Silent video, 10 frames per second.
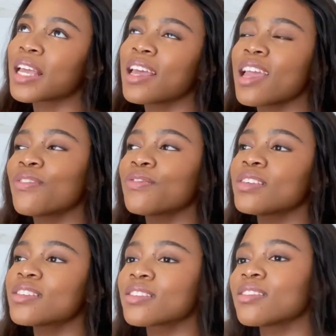every
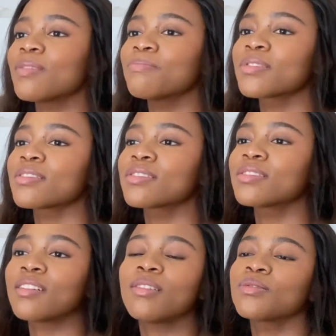
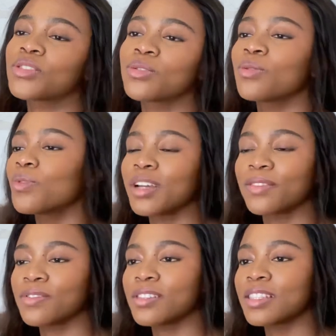subculture or
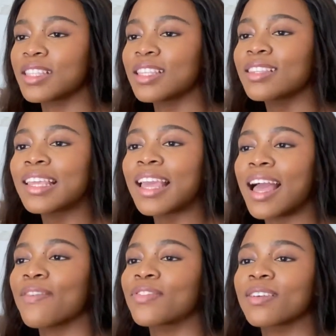whatever, they
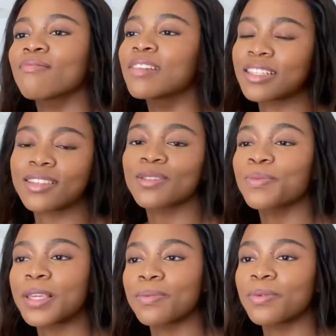have their racist
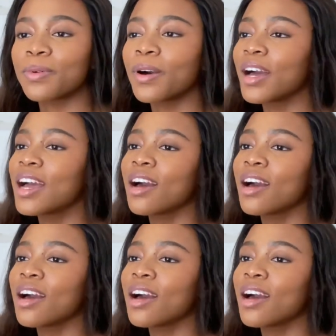people.